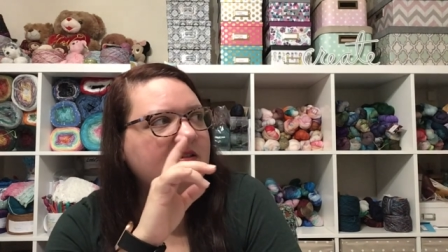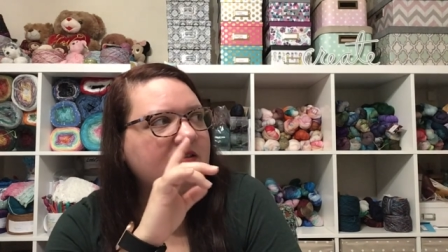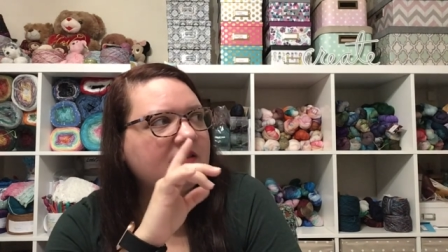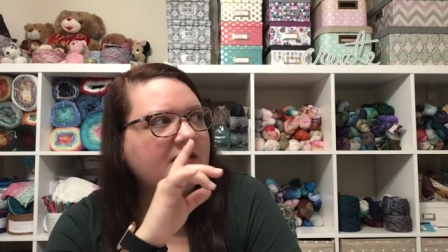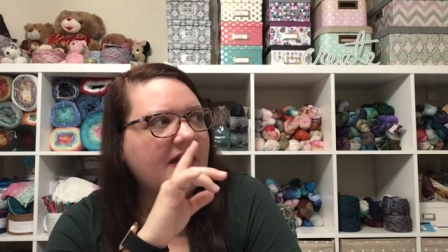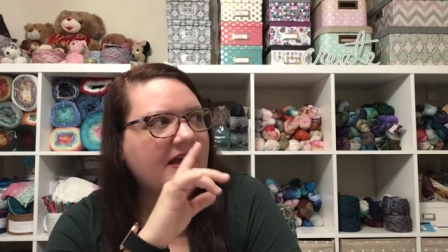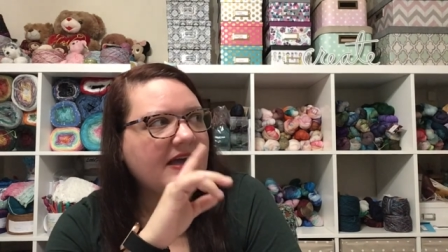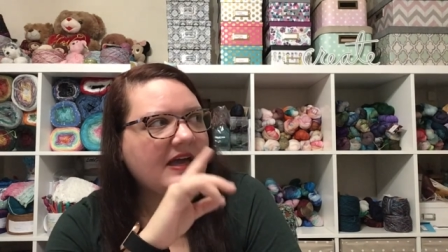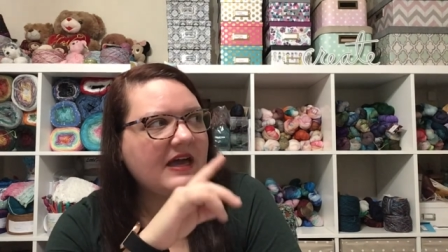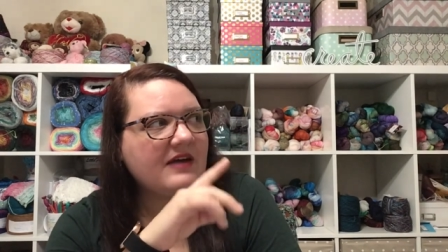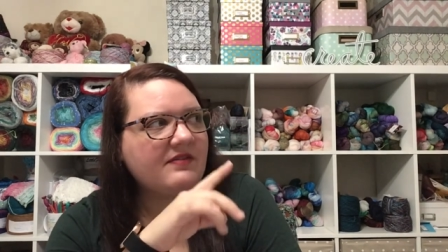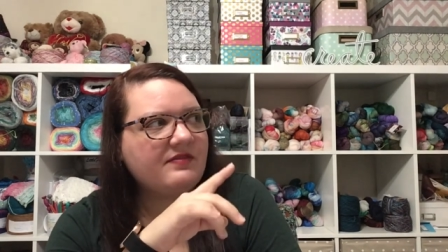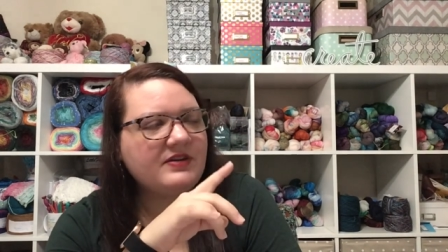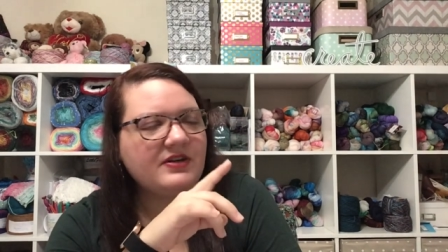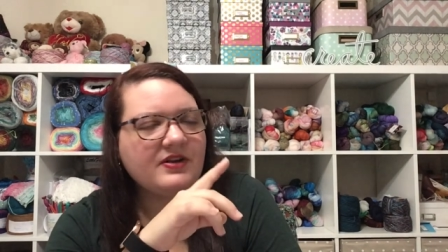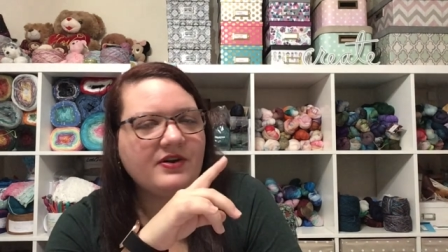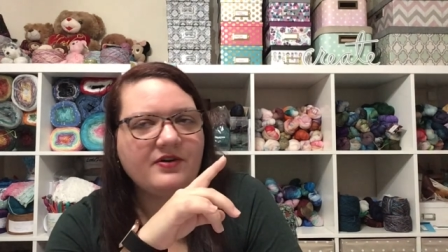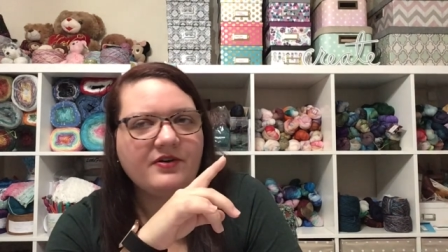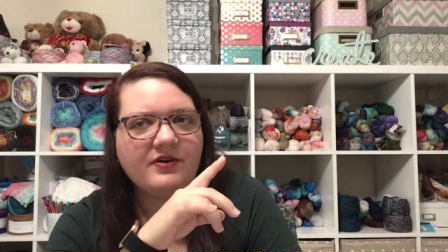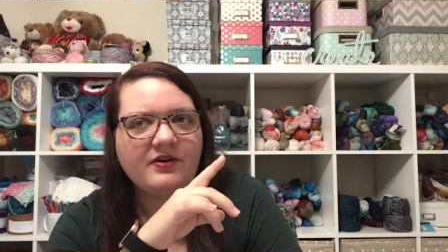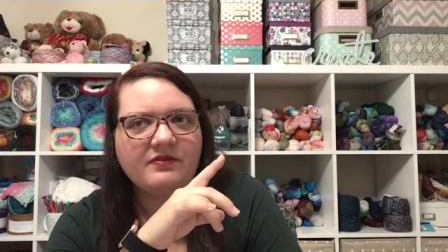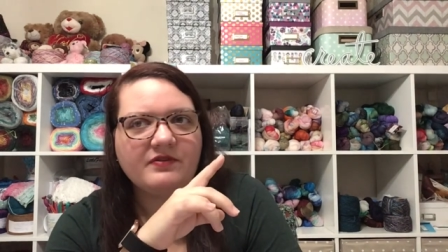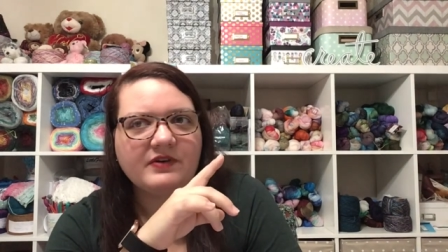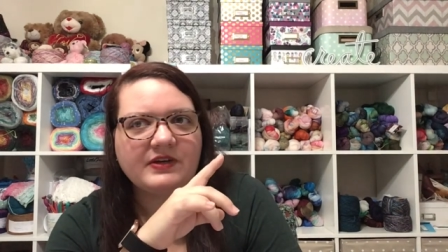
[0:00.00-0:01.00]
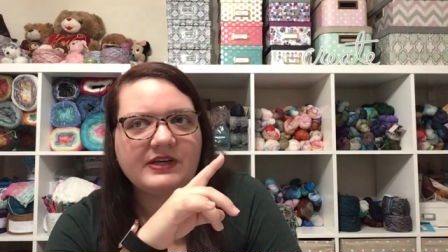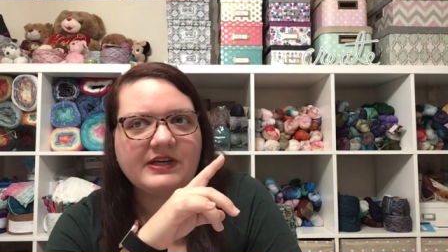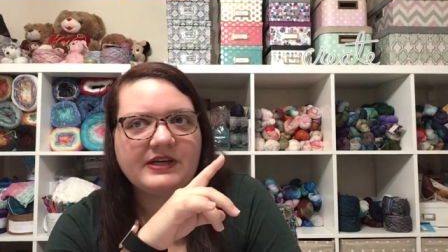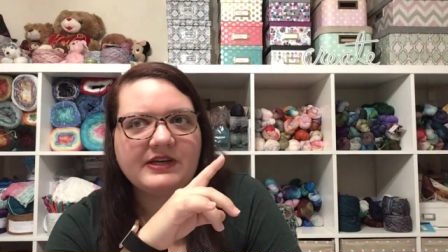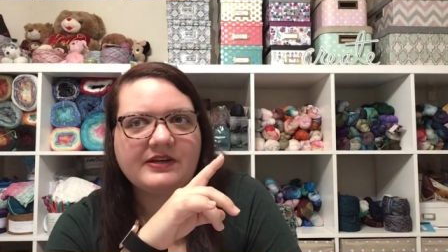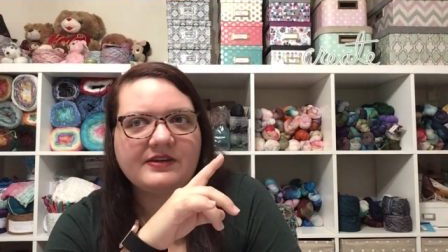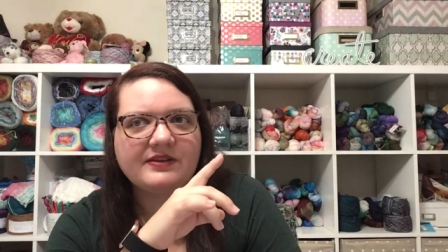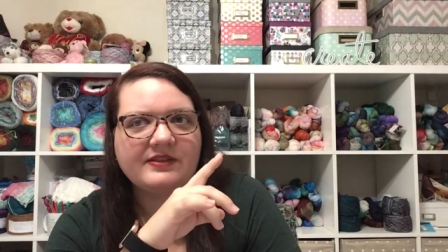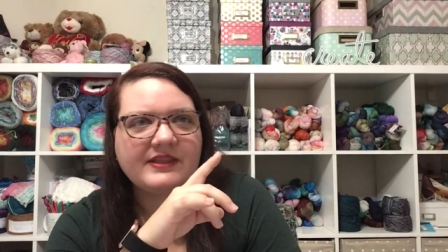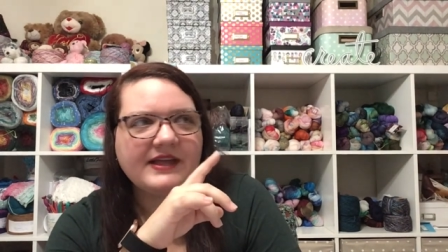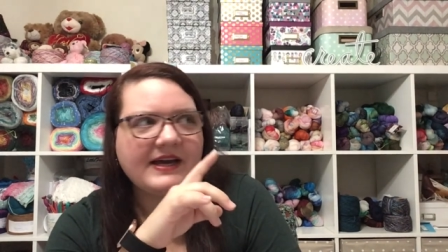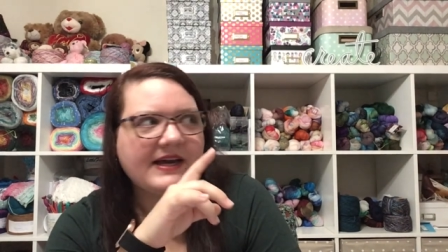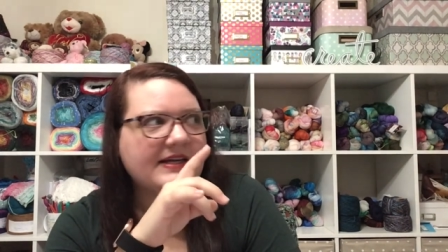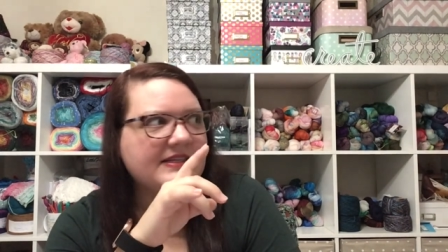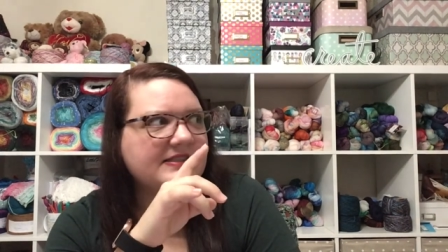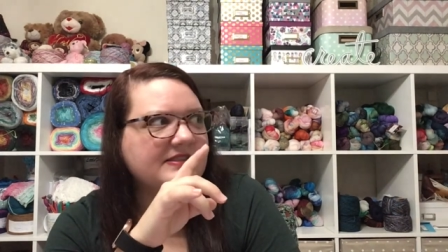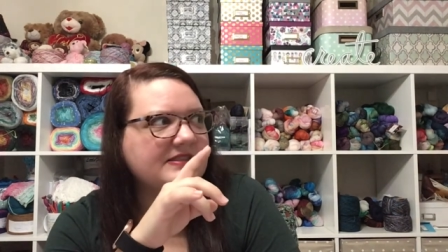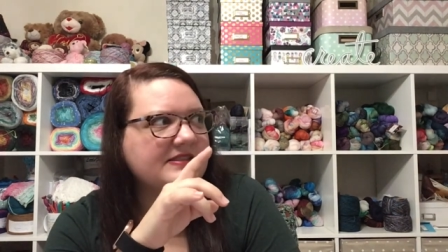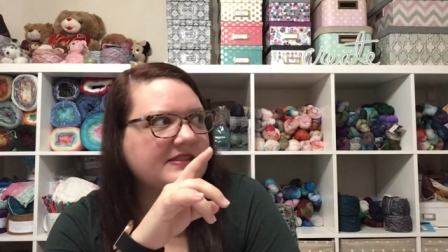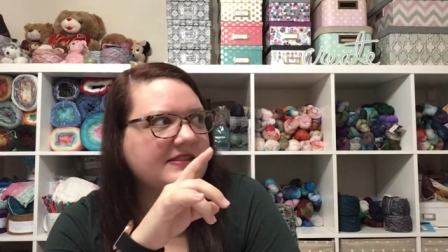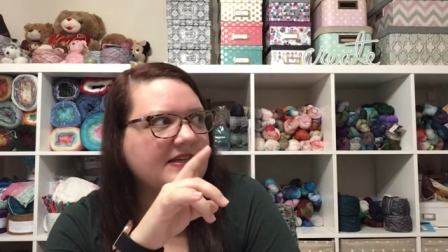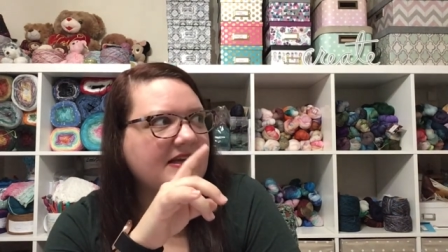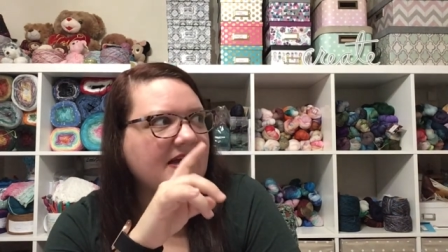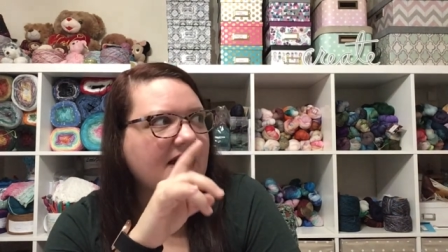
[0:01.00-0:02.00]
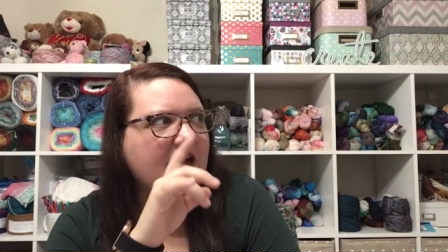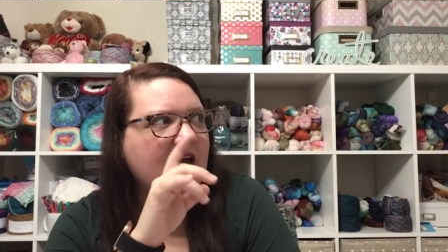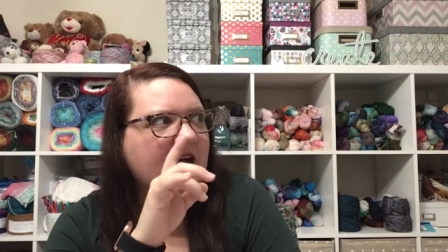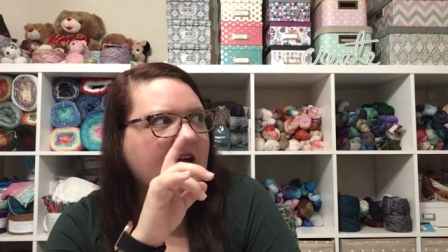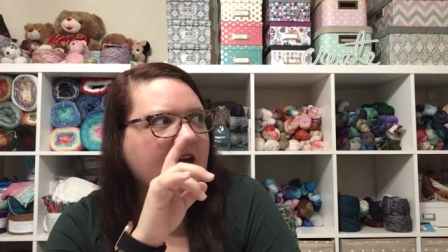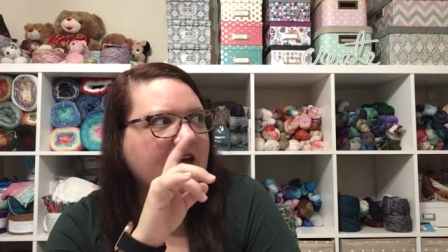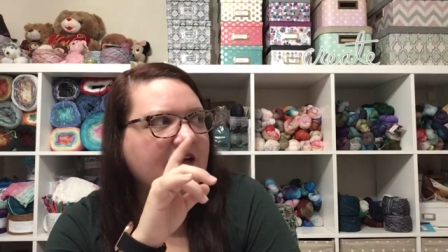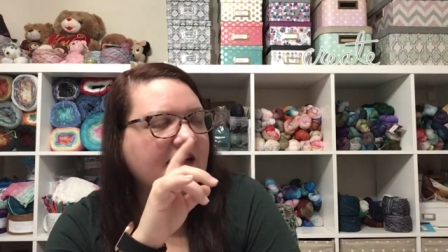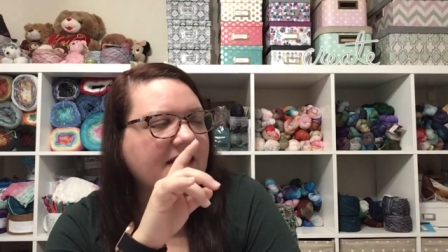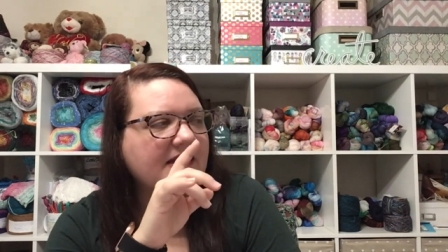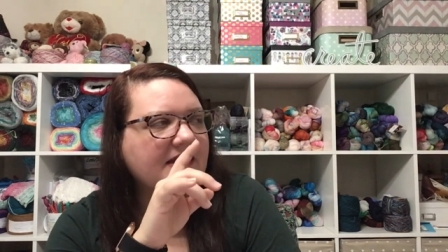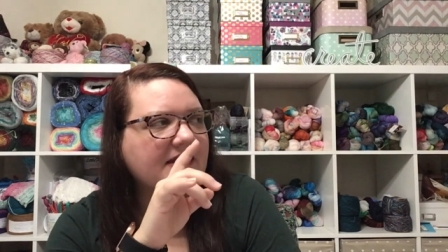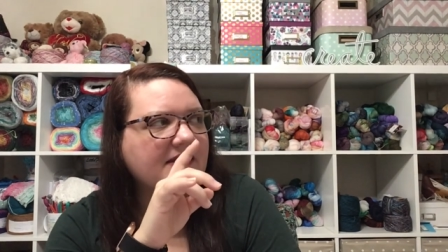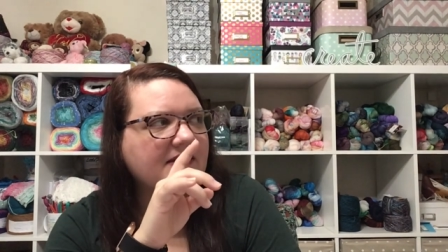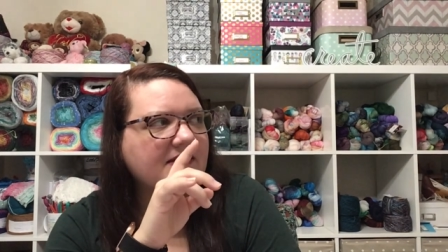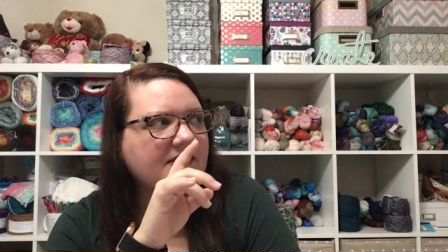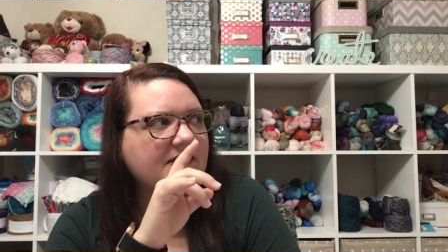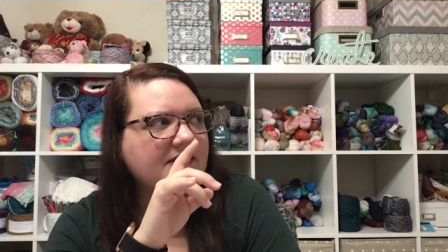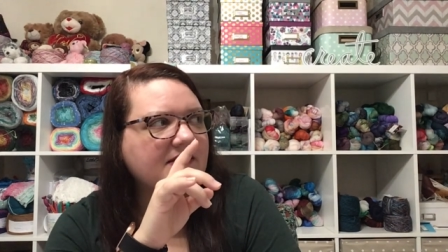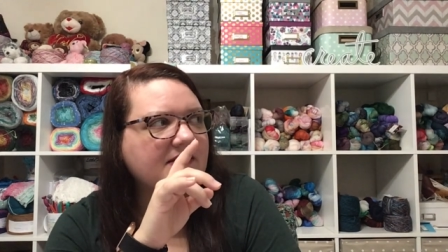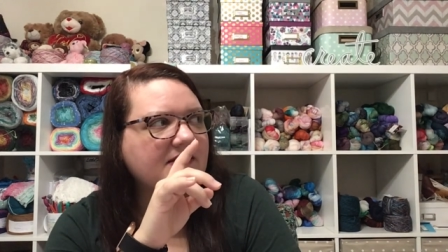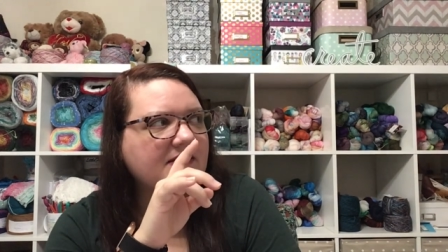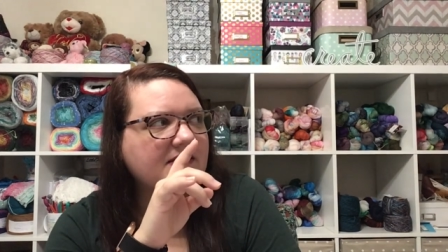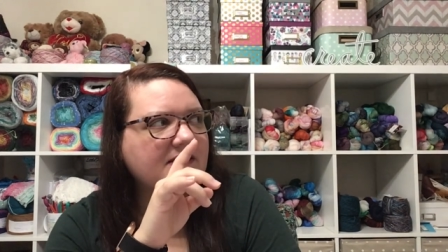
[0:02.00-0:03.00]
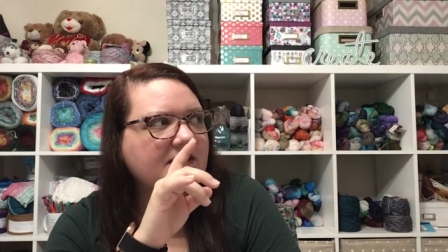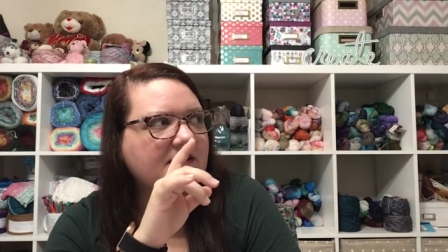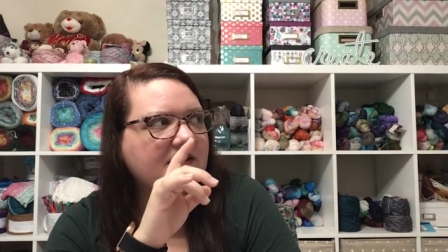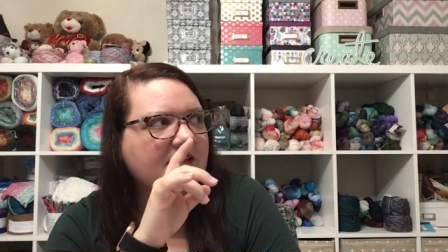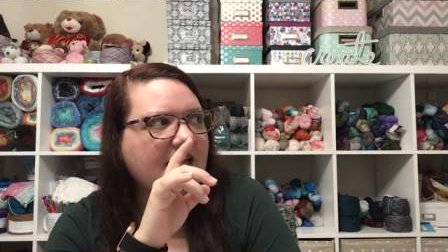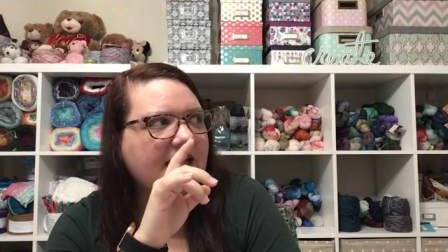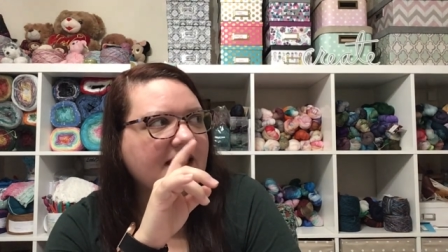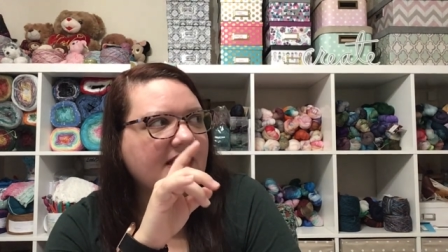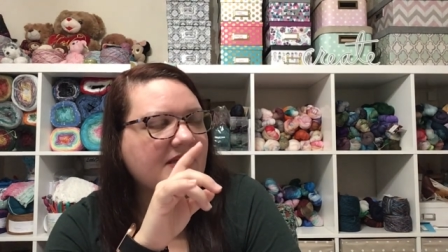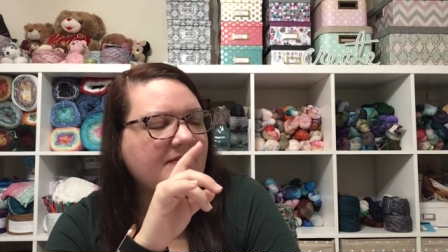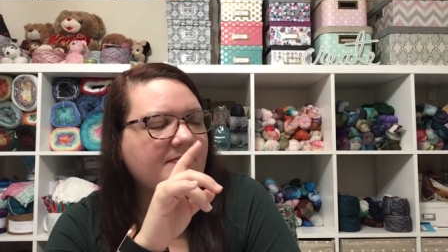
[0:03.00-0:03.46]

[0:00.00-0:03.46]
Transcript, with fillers: I have a note over here that I like